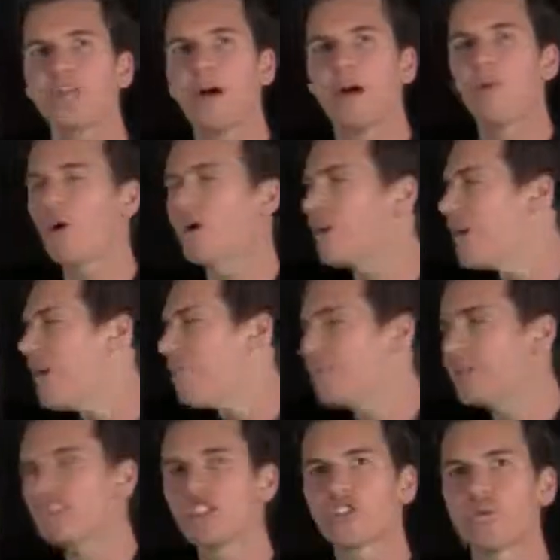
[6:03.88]
about what
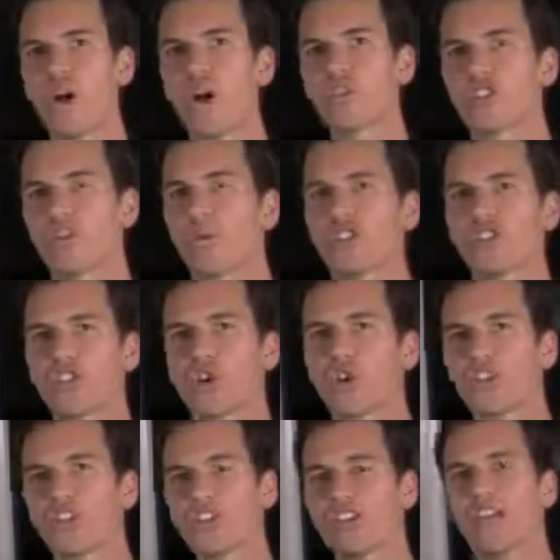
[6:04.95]
business was or what
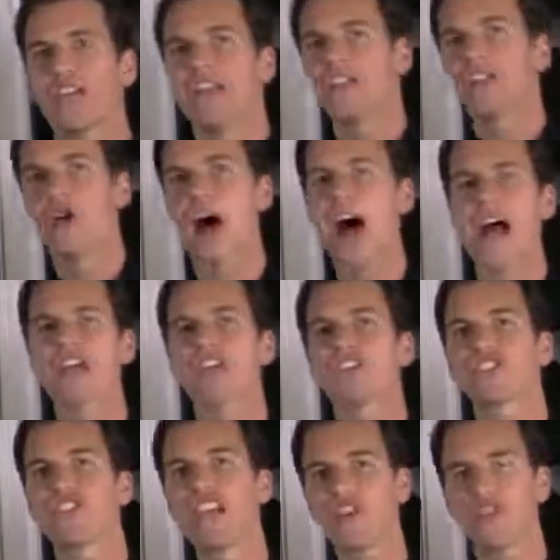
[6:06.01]
charging, higher
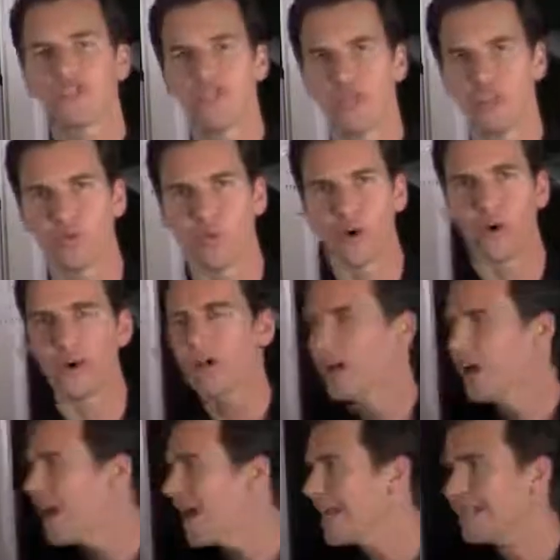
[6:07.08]
sales fees were.
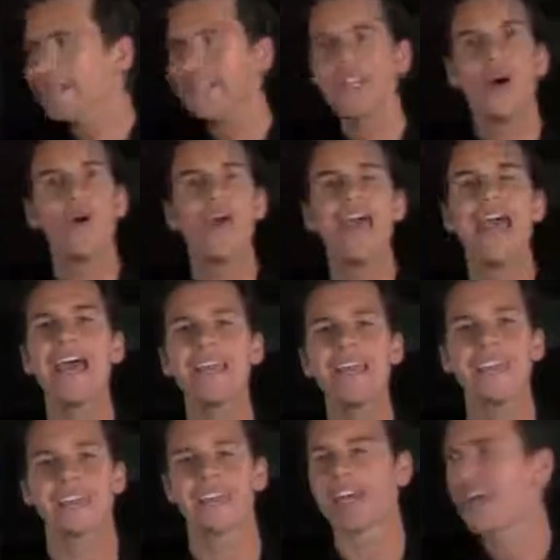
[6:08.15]
I didn't know
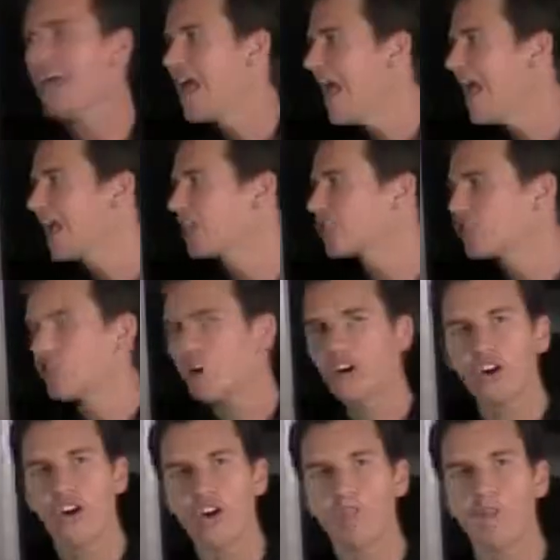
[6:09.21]
anything. And I
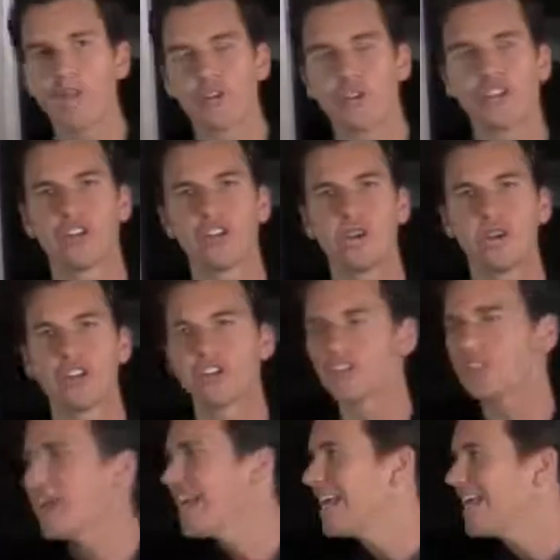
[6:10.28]
started off my first year in the
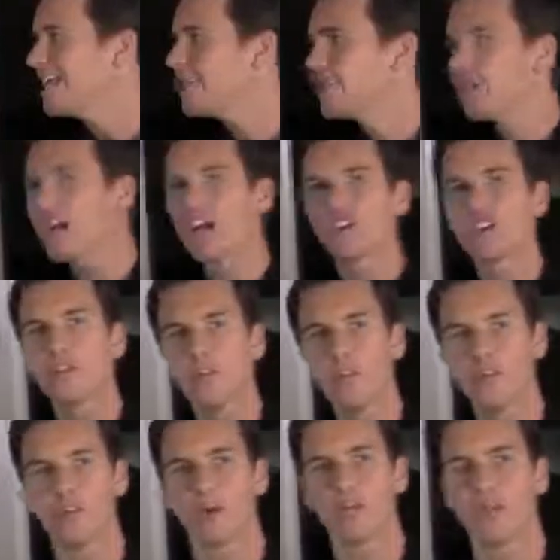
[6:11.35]
business. He shared the
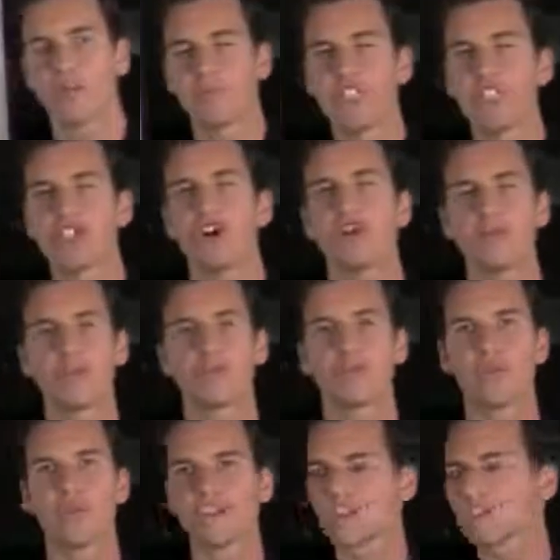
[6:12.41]
blueprint with me, took me
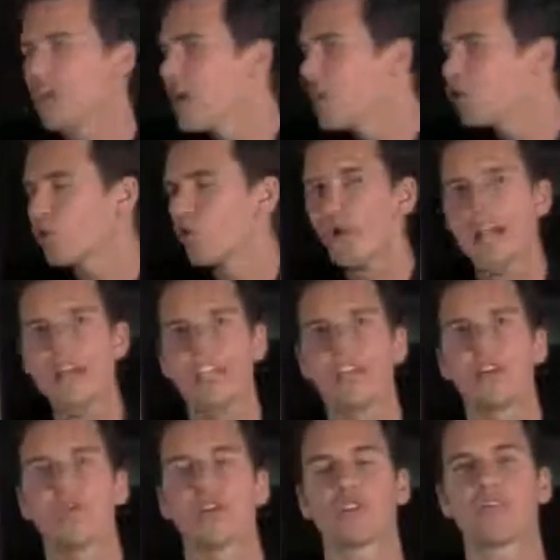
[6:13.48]
through this, created
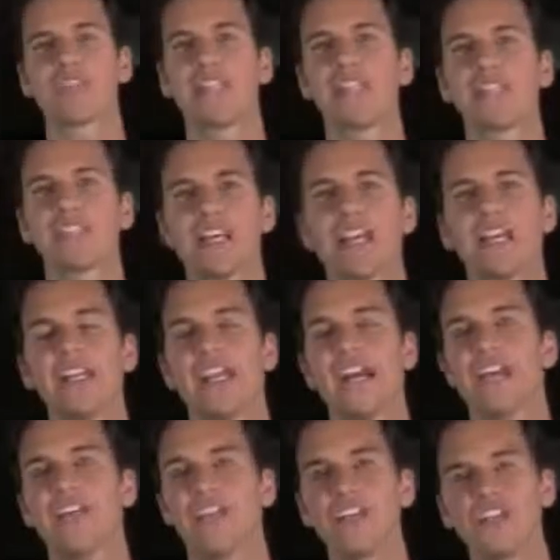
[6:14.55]
it with me, and he said,
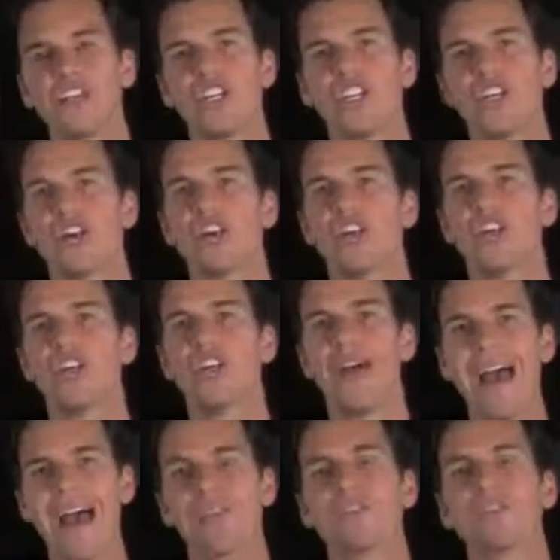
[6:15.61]
this year you
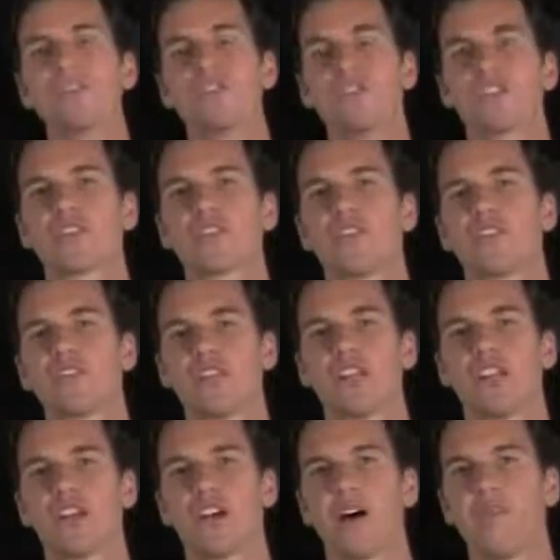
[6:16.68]
have to do 6 figures in
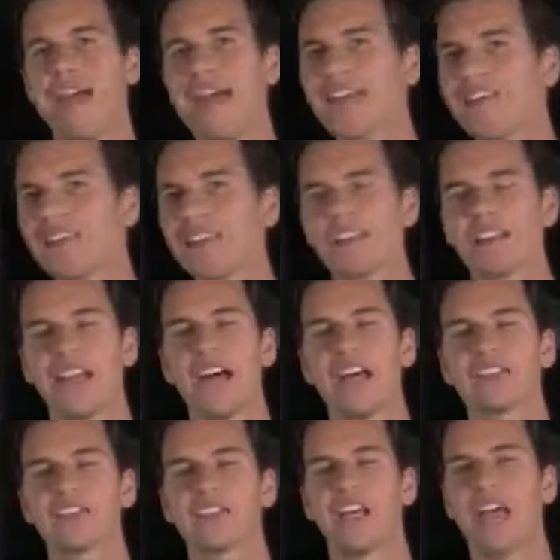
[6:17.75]
income. Anything
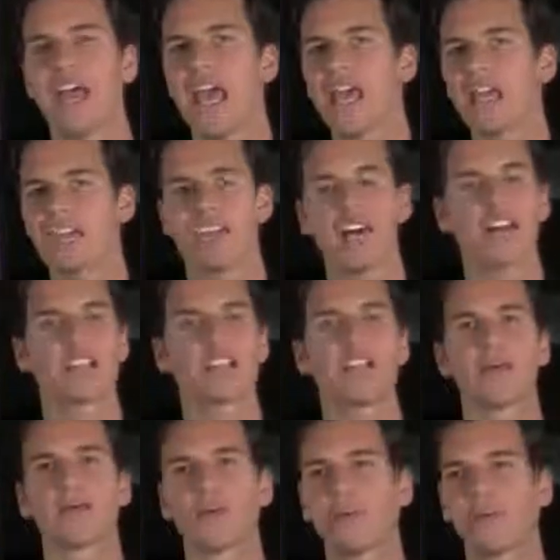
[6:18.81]
less is not
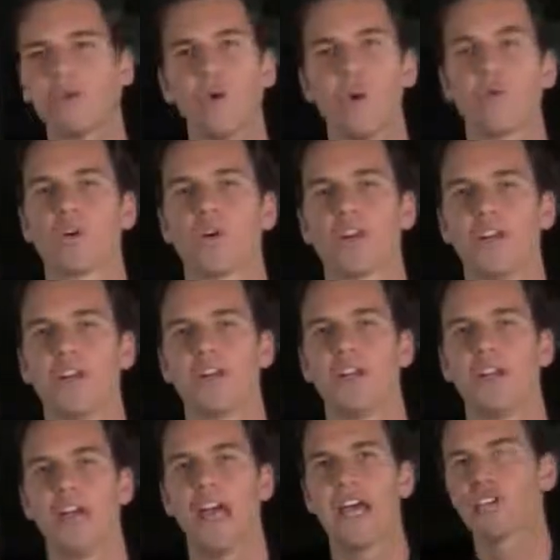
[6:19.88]
acceptable and you won't work here.
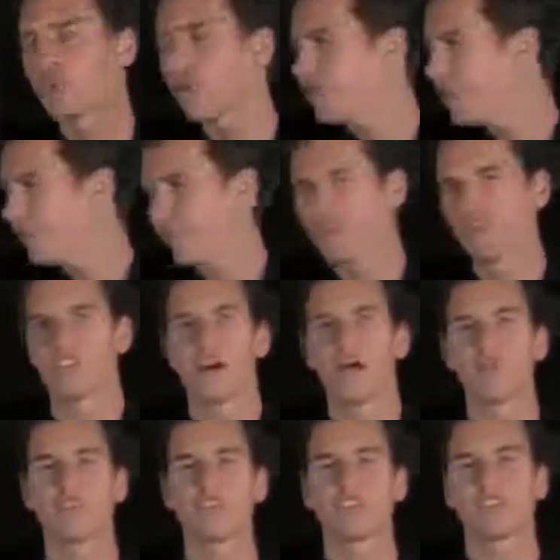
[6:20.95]
And sure enough, I was dumb
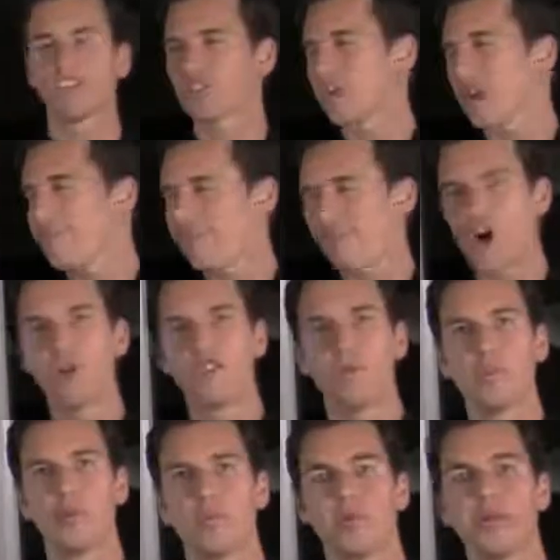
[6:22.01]
enough to listen. I followed the
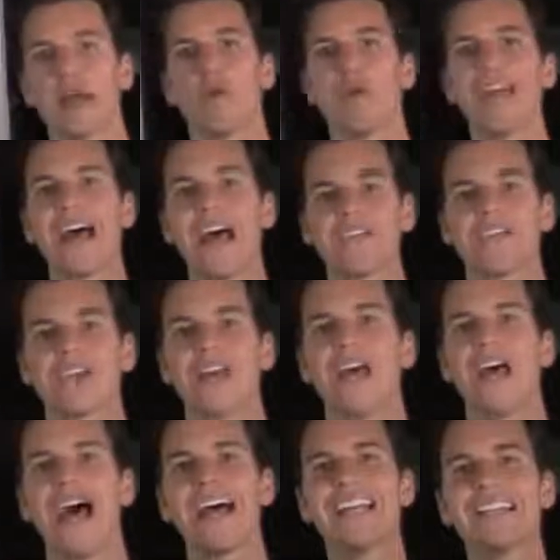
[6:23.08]
blueprint. I went out there.
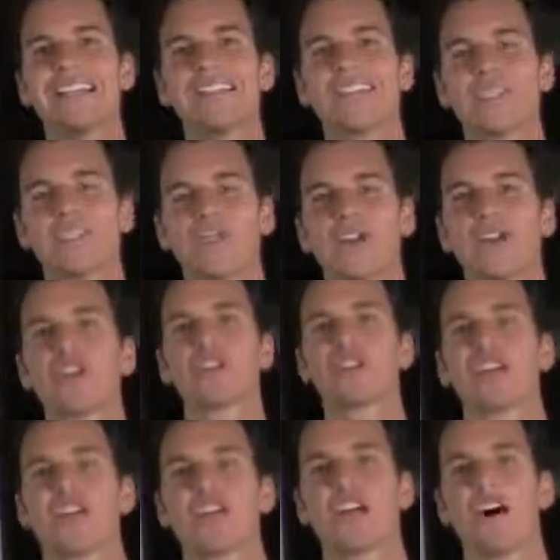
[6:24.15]
I did 6 figures
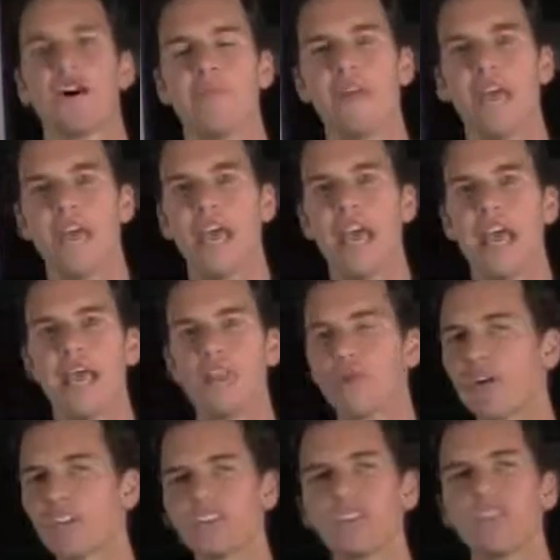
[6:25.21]
in income, and the
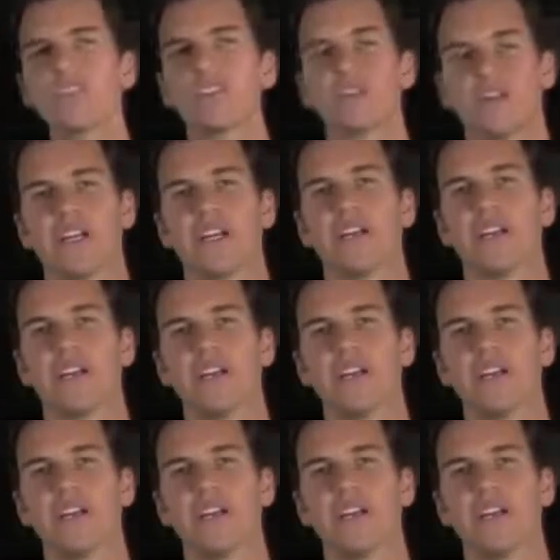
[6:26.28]
rest is history.